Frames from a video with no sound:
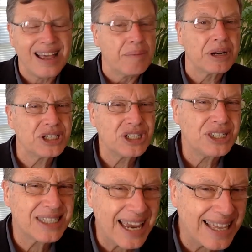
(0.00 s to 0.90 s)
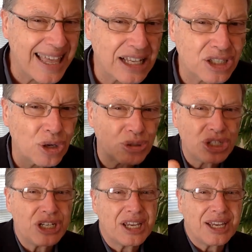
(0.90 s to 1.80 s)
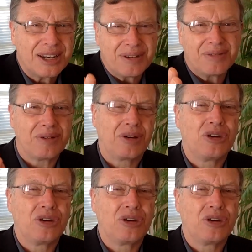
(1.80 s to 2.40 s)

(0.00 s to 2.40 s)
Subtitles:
But is she saying that so she can